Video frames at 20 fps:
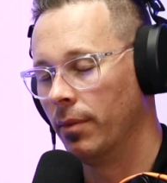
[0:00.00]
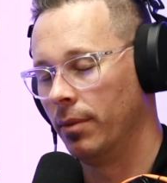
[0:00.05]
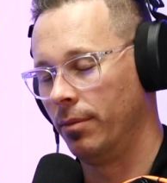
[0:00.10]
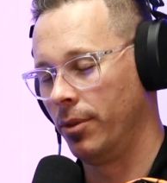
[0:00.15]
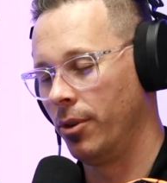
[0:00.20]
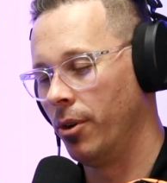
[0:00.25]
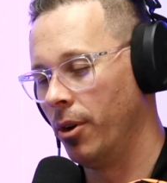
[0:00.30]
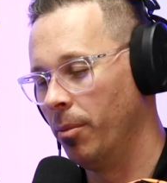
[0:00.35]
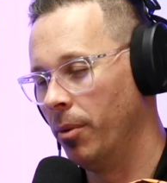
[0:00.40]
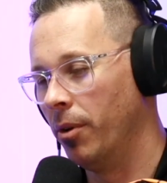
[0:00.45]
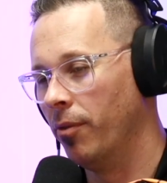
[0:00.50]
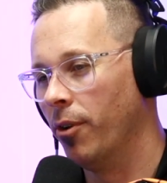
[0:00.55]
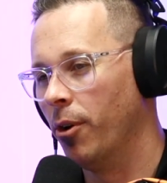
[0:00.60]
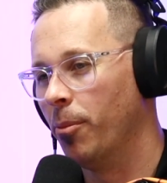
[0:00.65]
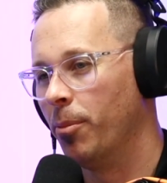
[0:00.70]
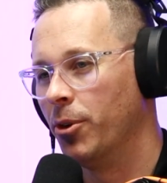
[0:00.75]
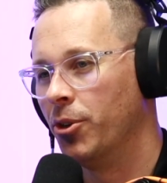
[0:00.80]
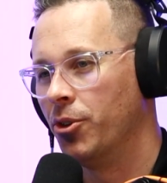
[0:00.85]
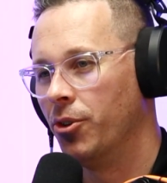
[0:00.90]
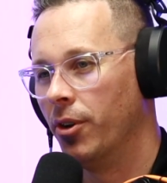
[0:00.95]
Got a bit of an
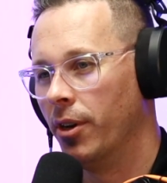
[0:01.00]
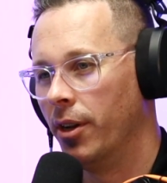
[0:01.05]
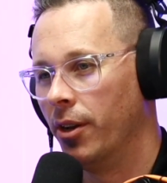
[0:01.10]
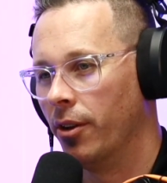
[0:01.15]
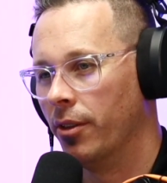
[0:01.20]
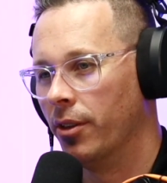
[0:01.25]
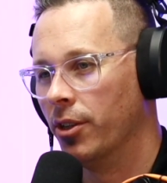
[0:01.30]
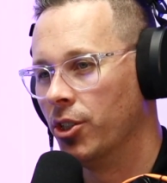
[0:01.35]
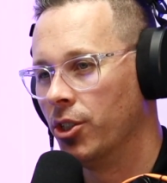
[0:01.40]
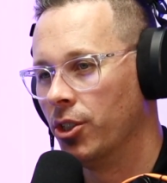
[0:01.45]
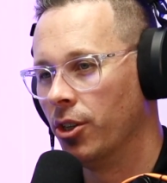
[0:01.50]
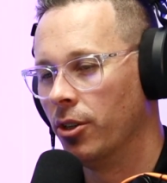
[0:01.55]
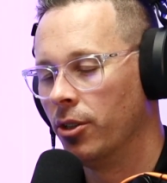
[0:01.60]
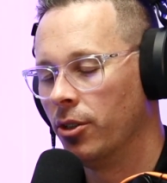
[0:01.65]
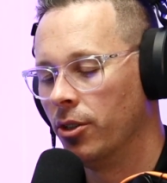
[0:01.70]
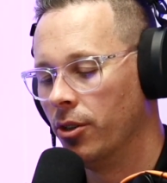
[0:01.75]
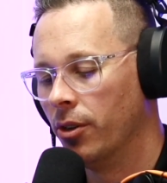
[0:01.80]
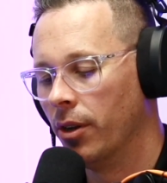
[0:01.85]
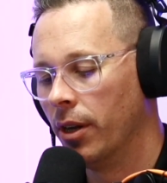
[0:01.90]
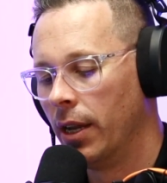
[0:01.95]
opportunity on this show
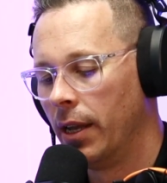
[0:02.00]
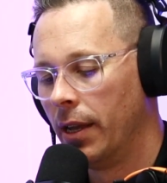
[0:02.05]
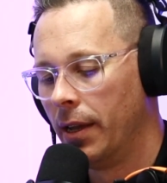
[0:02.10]
to do it.